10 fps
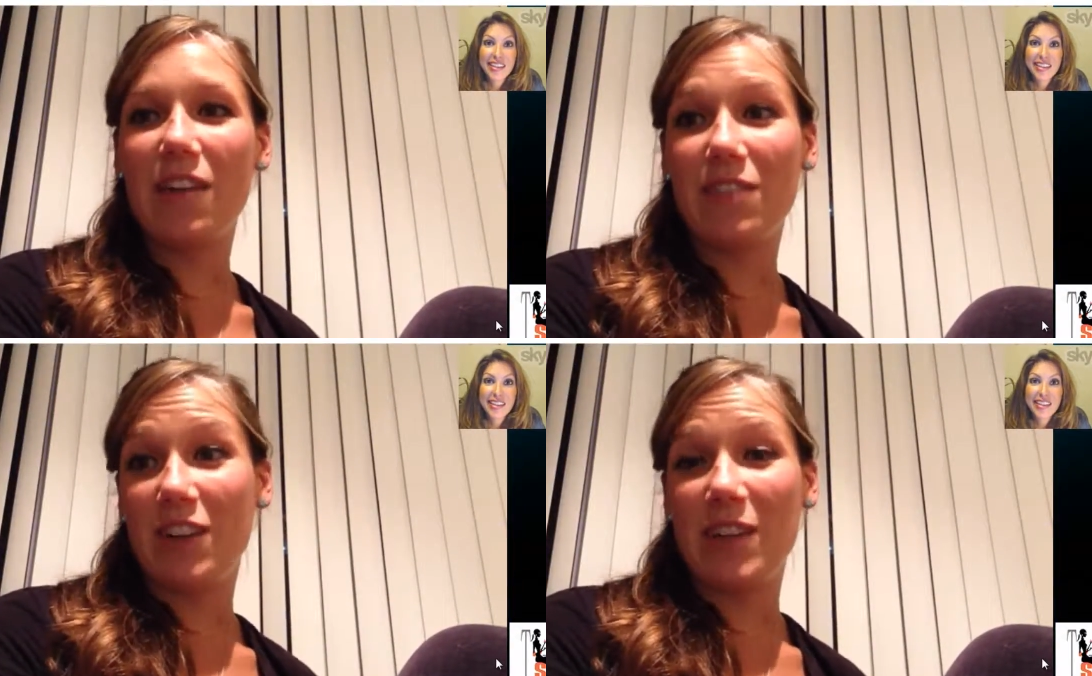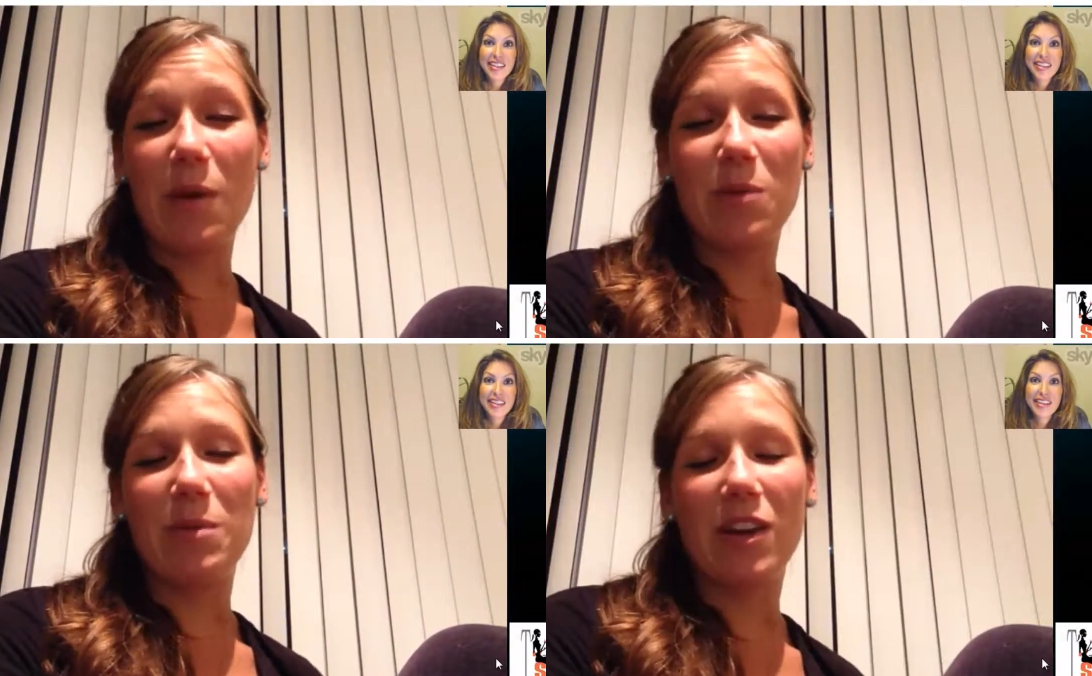Speaker 1: I figured
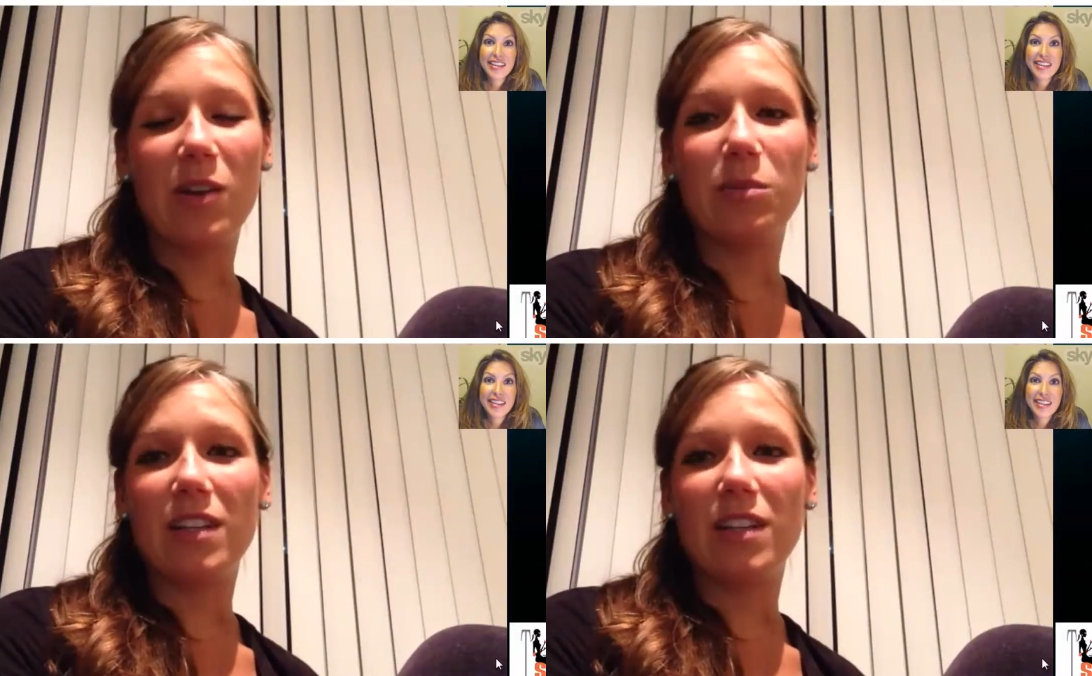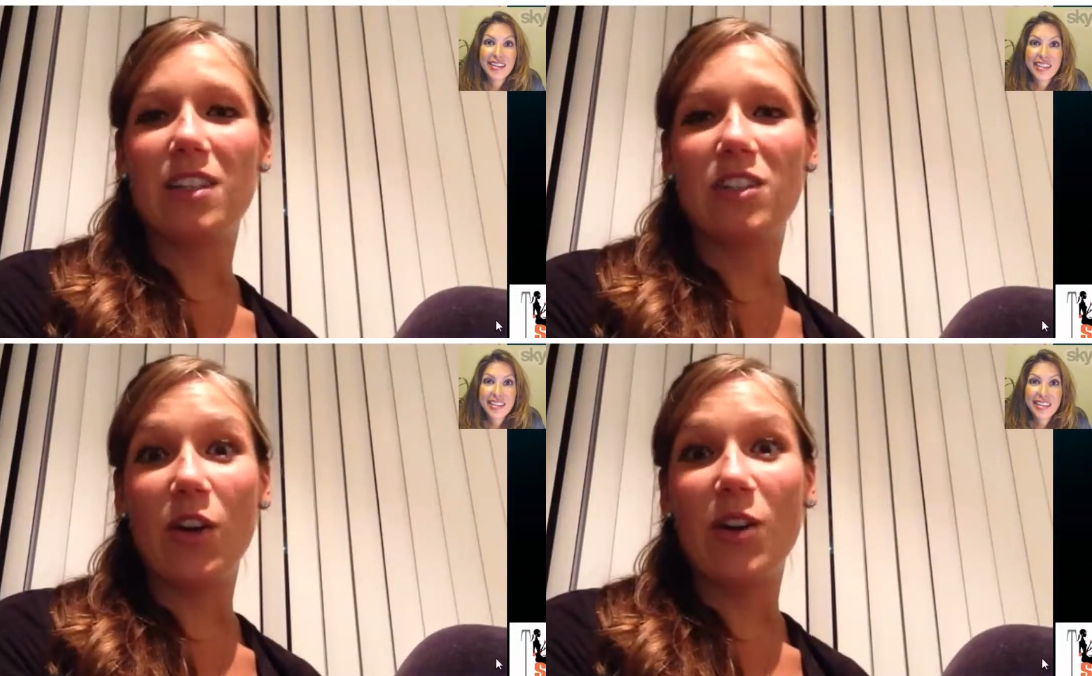that would be a good place
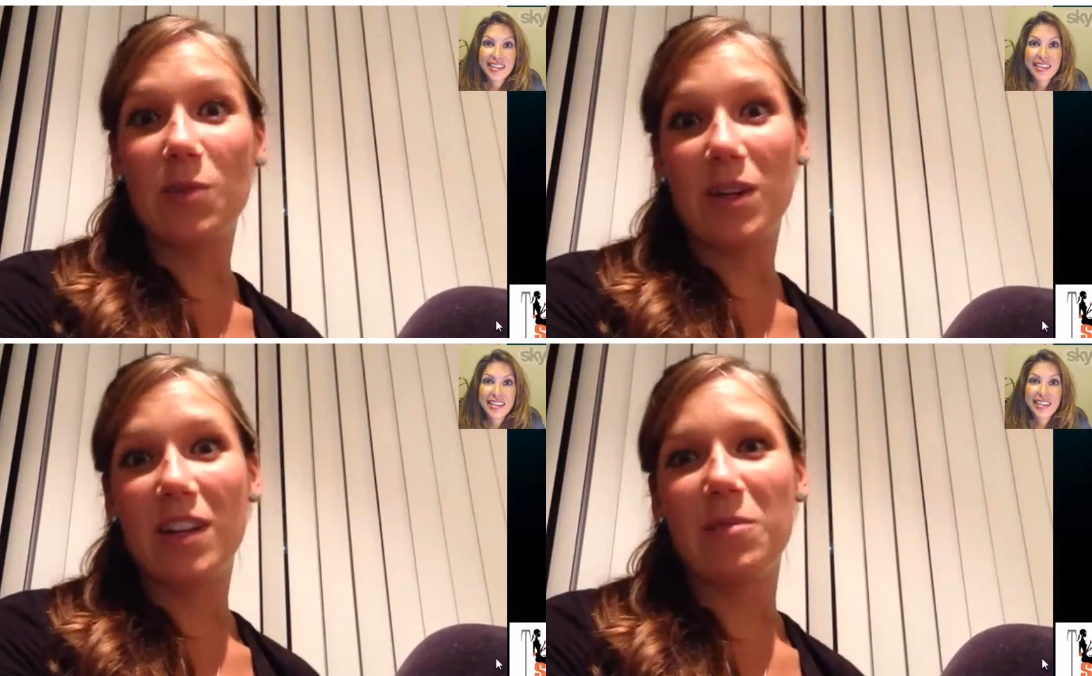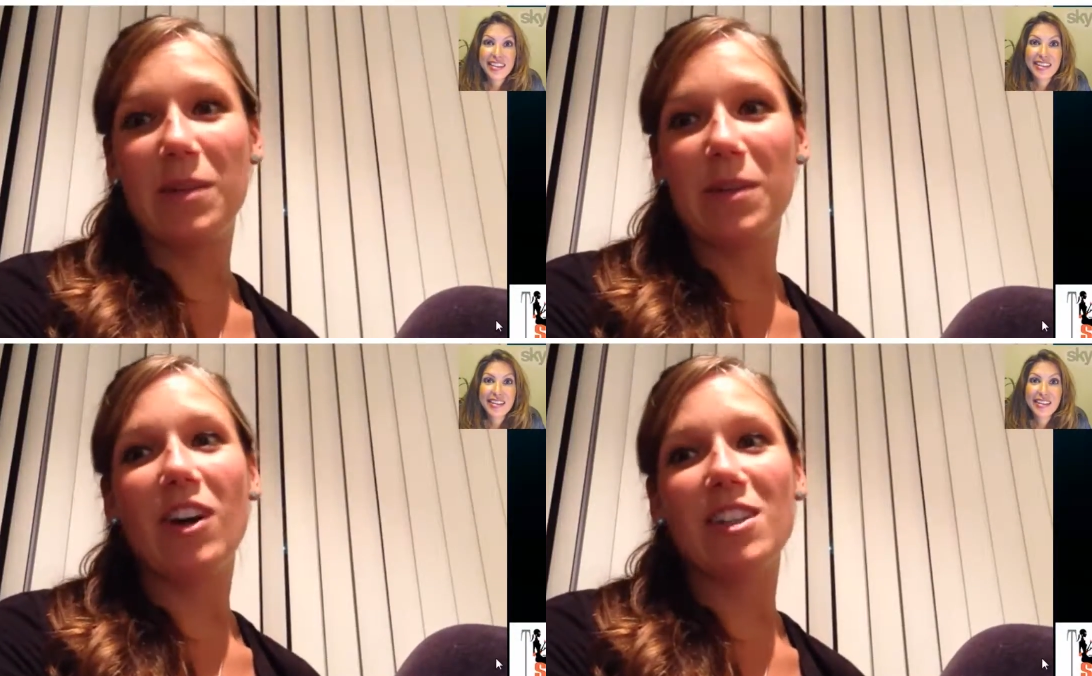to start and would give
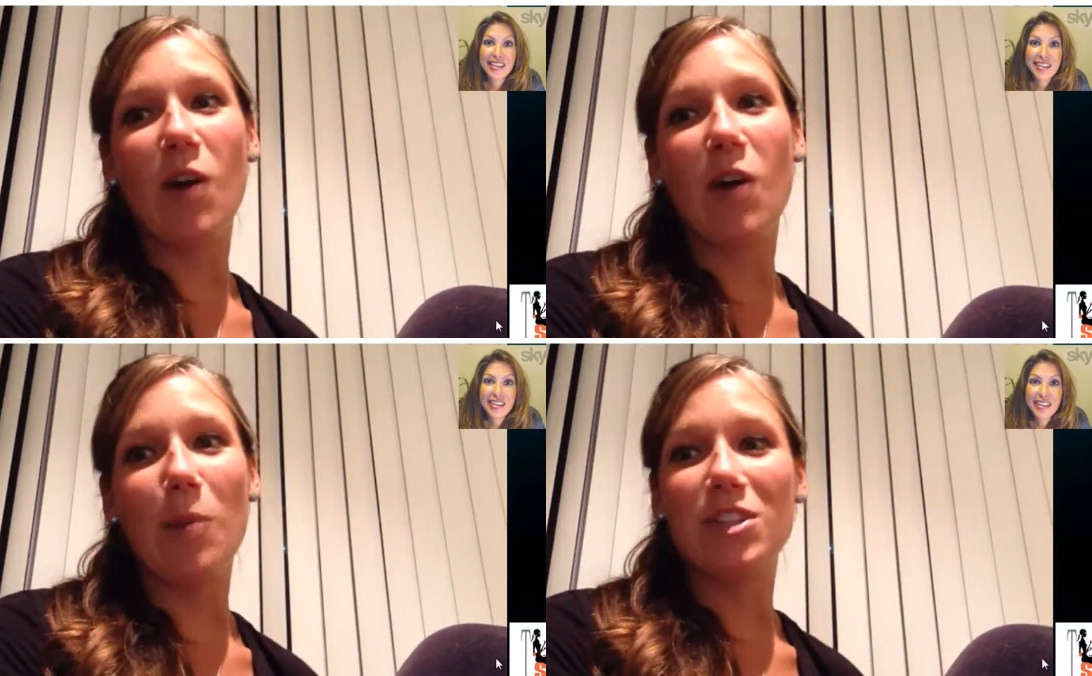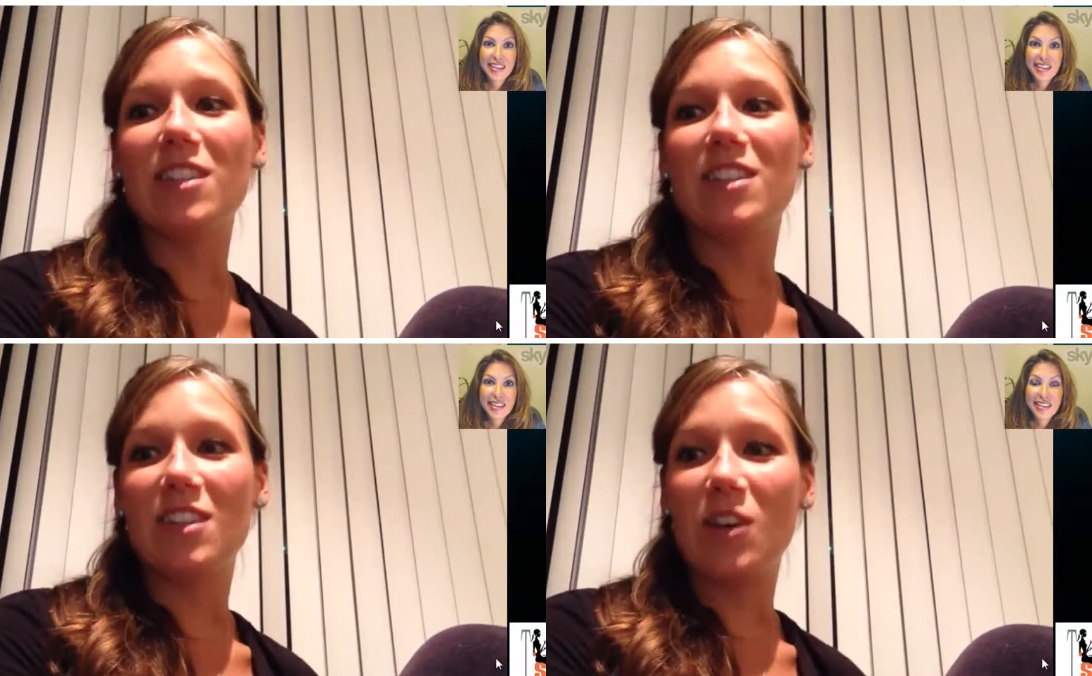me lots of
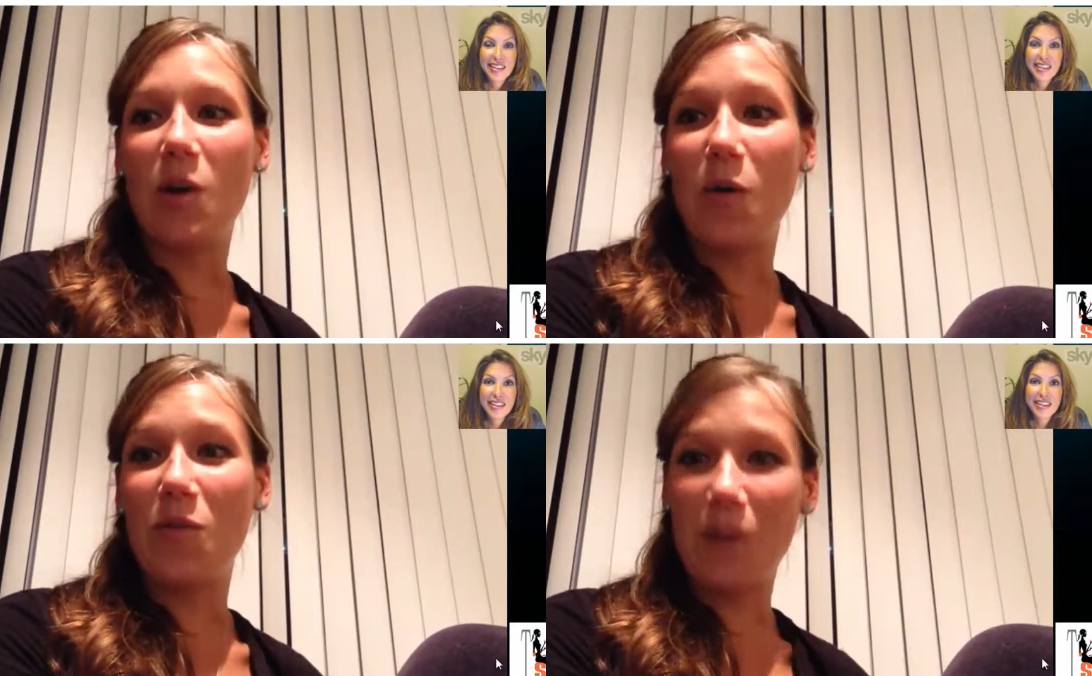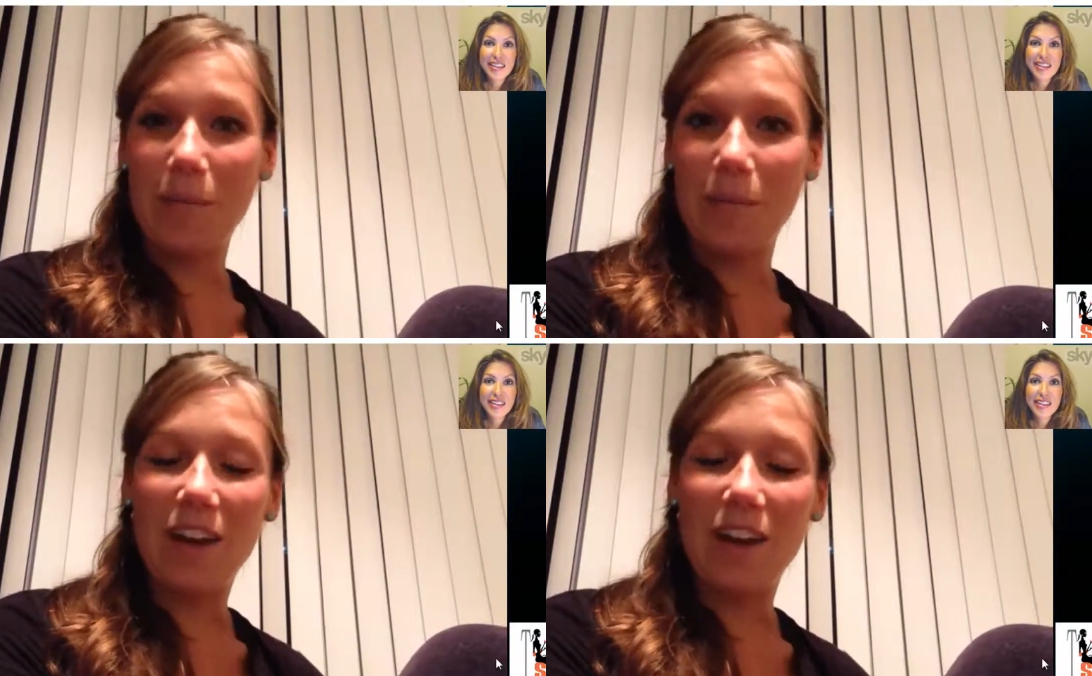options to go
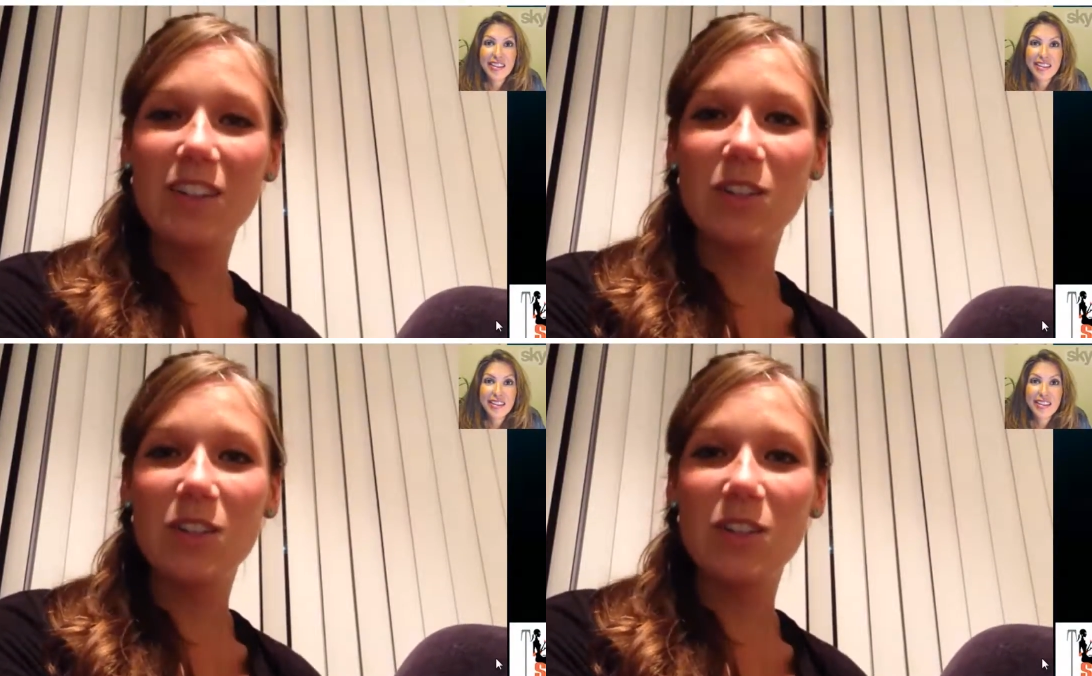from there.